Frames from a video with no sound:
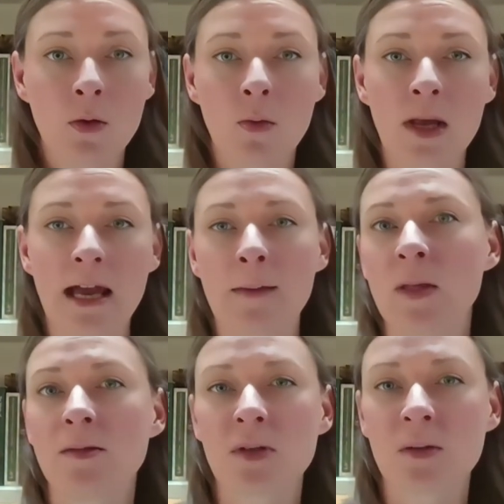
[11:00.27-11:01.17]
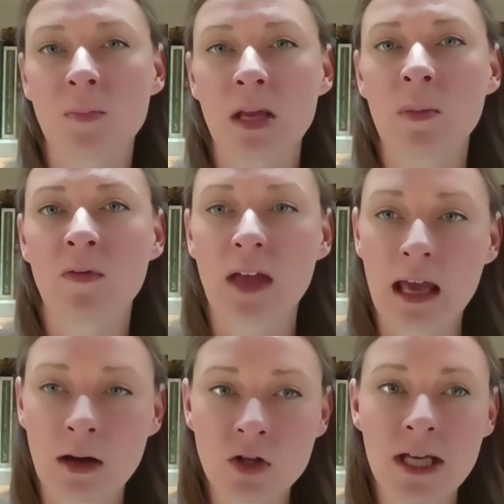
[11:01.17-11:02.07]
What happens when a beam of
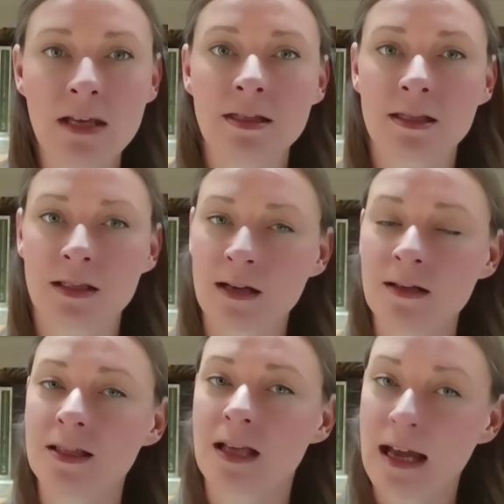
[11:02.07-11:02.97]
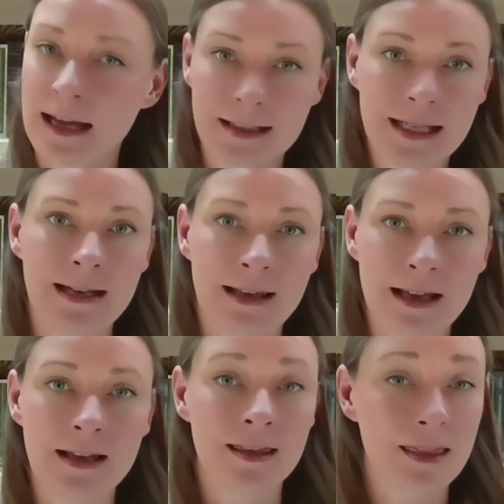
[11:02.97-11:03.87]
energy starts acting
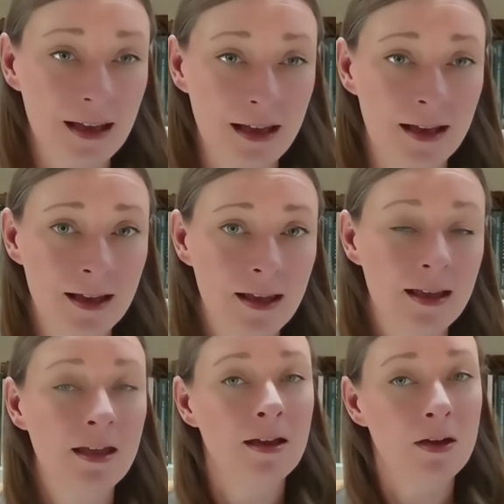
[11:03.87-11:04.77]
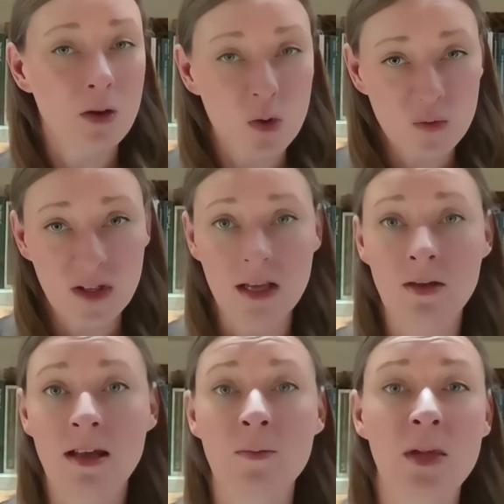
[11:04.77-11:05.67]
like a thing? Hopefully,
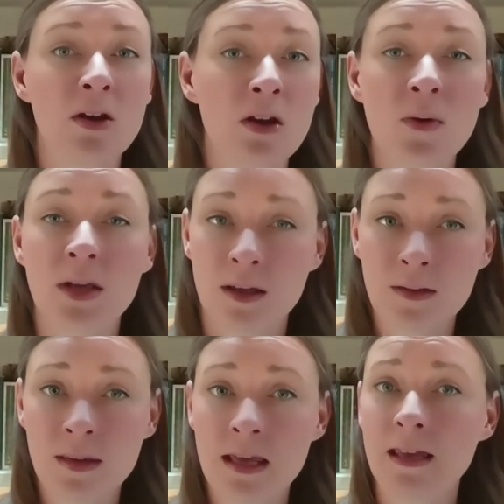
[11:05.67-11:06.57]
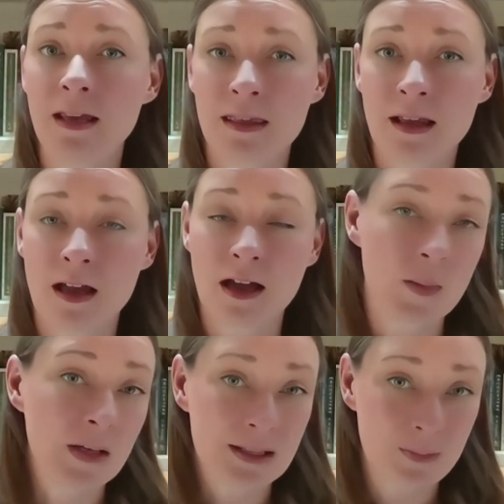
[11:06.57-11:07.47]
you'll let me know what you think in the
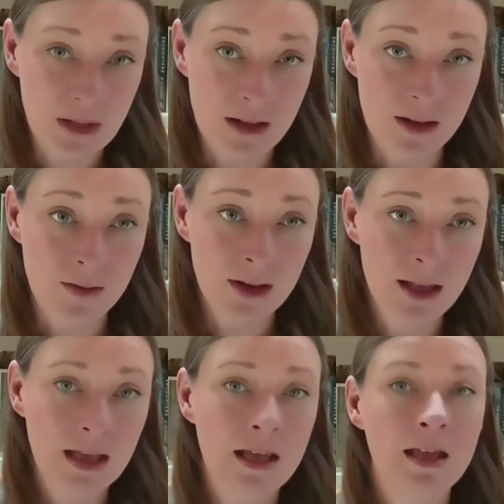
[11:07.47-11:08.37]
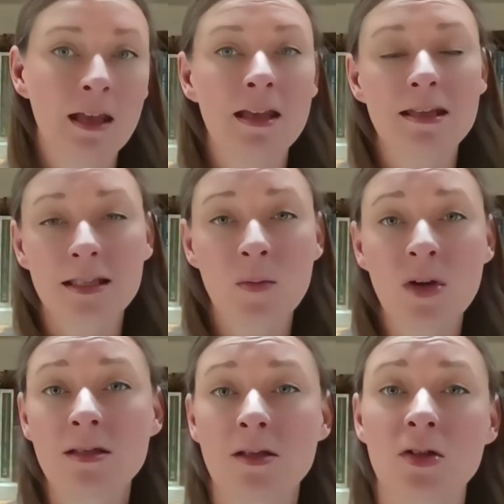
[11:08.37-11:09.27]
comments below. Some
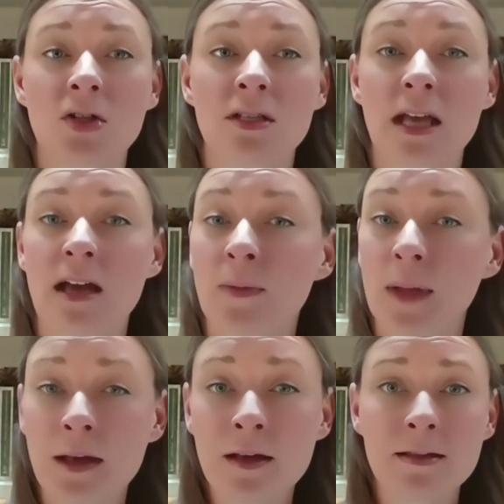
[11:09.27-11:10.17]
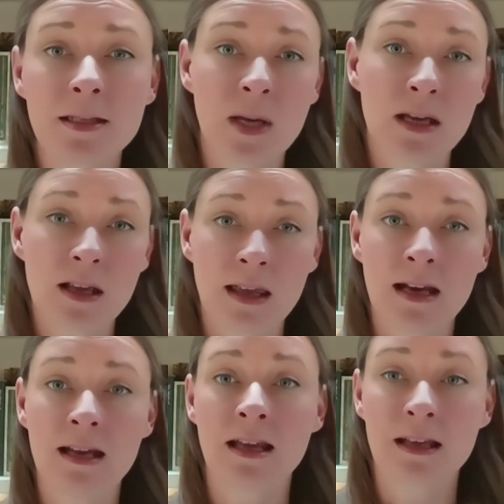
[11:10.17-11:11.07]
researchers have long
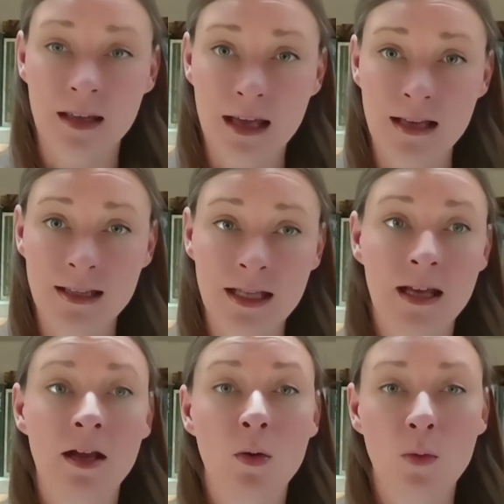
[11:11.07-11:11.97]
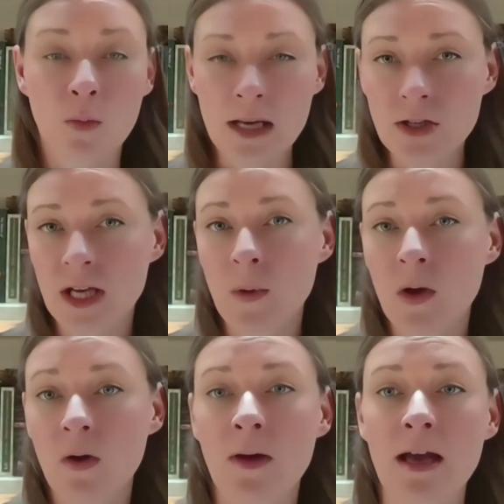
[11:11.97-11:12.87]
speculated that light, when shaped
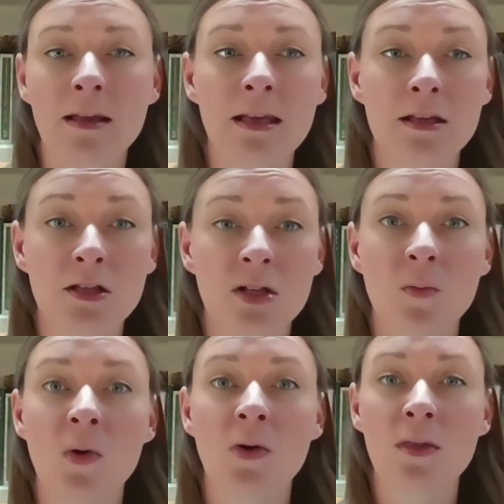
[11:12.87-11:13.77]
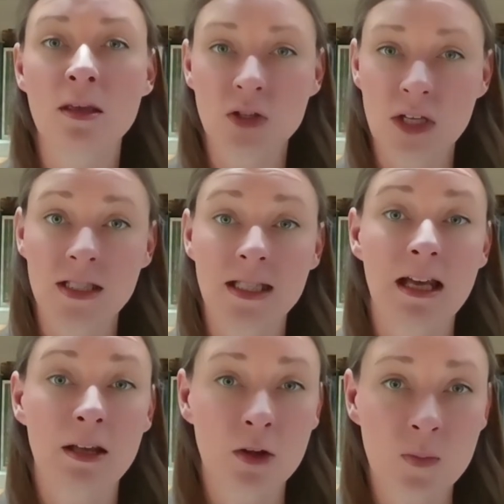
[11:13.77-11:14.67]
correctly, could do more than just
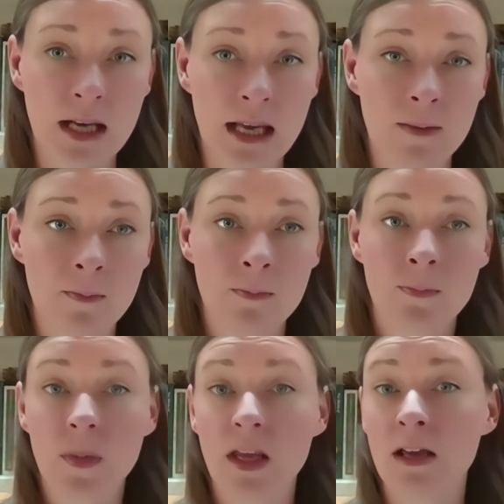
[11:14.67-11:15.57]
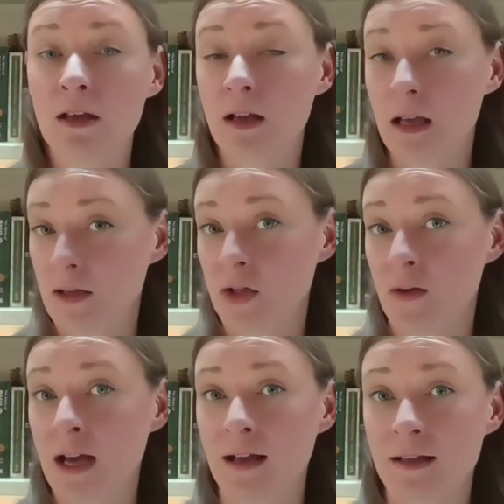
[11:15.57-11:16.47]
illuminate. It could
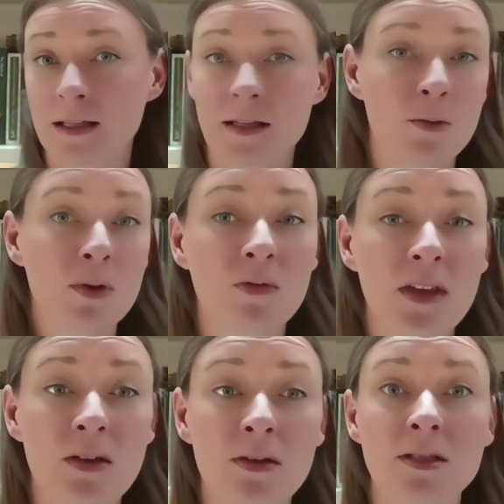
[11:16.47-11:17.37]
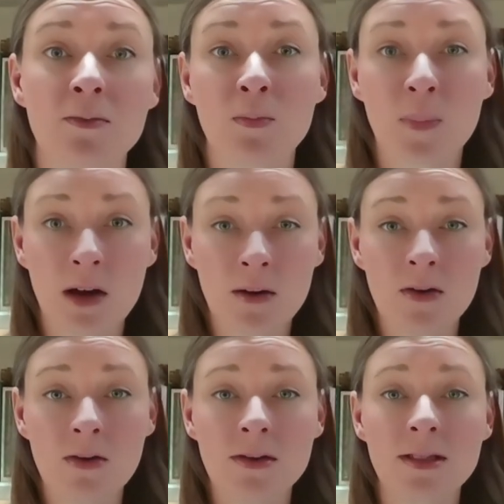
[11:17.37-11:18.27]
interact with fields, with
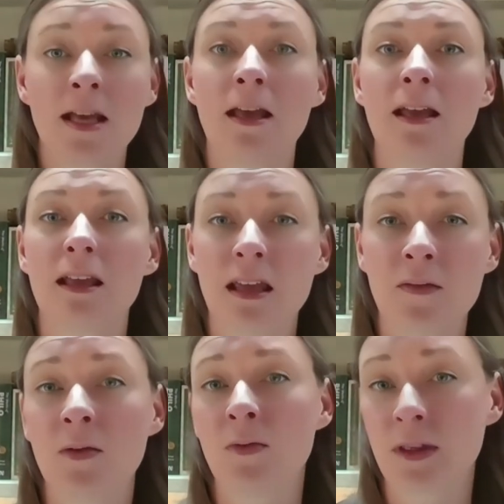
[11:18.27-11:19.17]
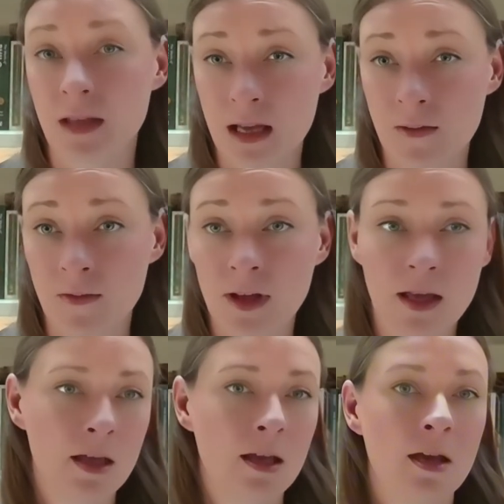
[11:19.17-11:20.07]
particles, even with life.
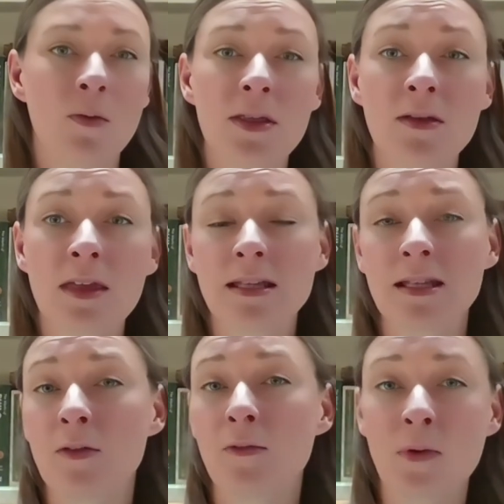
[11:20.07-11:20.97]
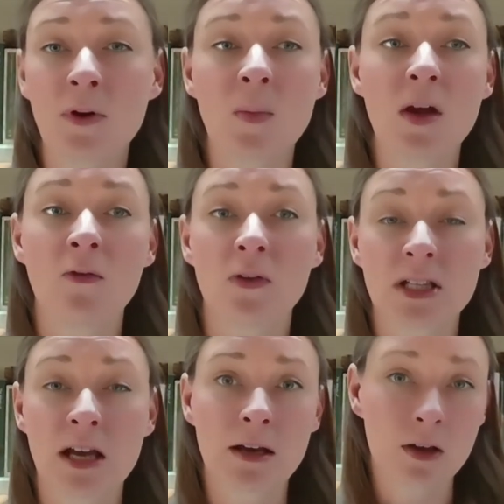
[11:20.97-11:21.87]
Whether that's in the form of
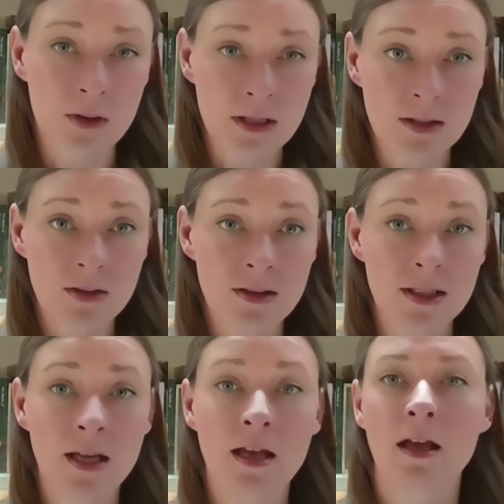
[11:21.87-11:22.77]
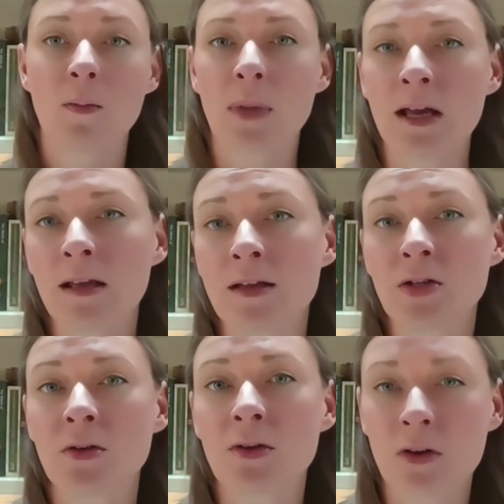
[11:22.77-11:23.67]
photonic crystals,
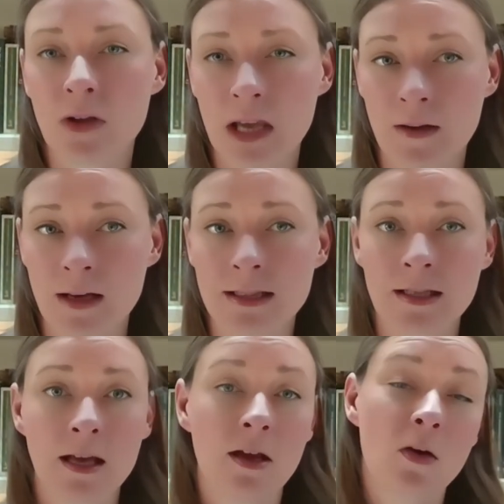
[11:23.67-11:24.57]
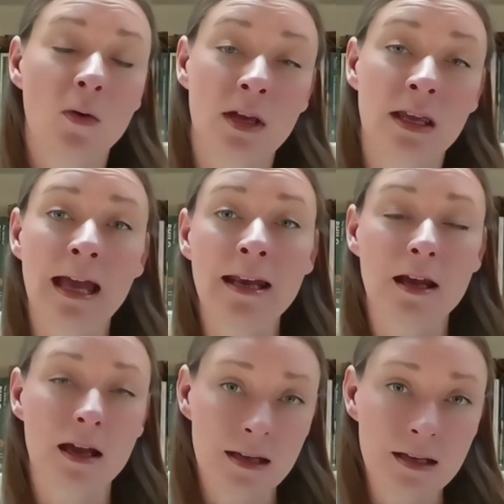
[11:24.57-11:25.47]
biological coherence, or yet
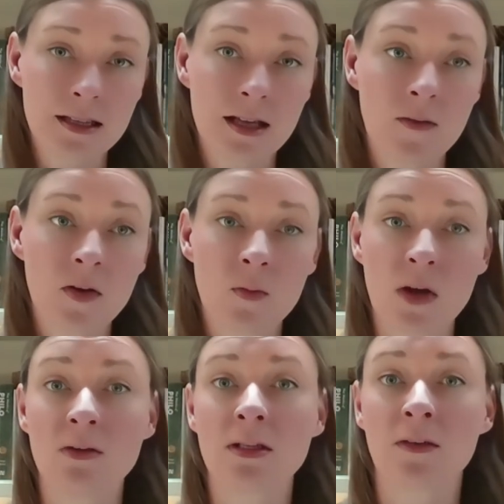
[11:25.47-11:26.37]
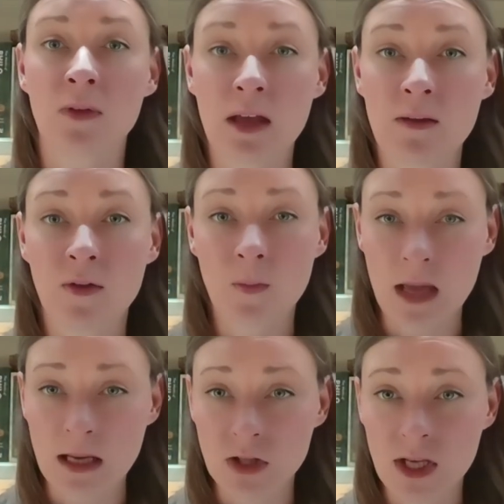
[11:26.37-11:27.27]
undiscovered modes of
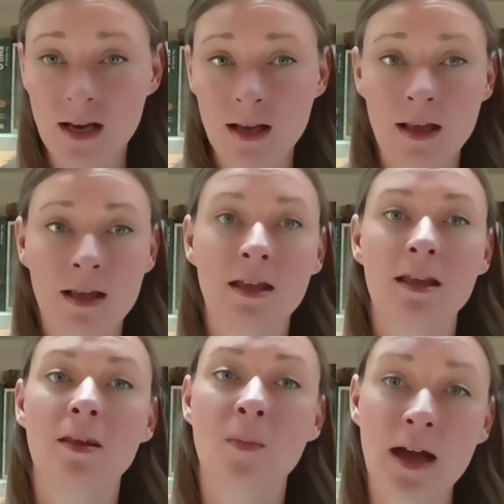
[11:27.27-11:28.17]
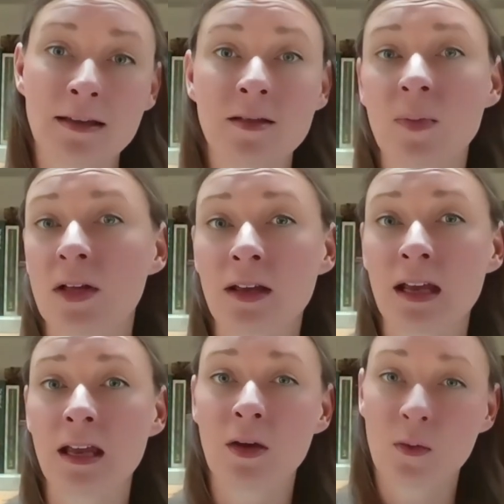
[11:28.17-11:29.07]
information, the
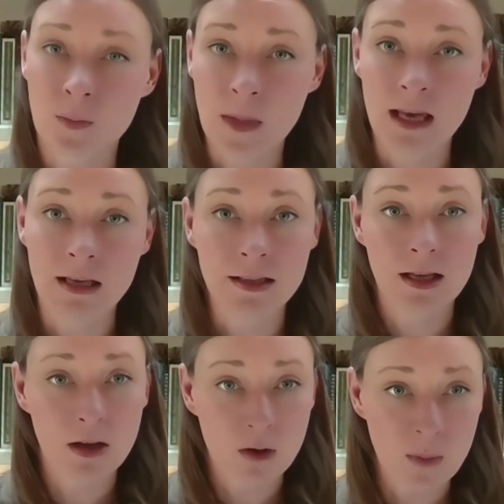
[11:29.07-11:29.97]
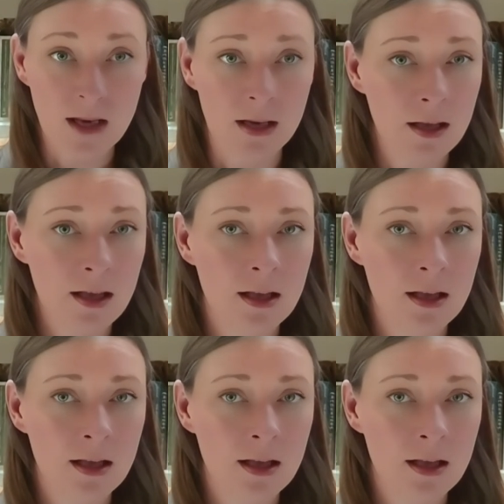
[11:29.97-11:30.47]
possibility remains open.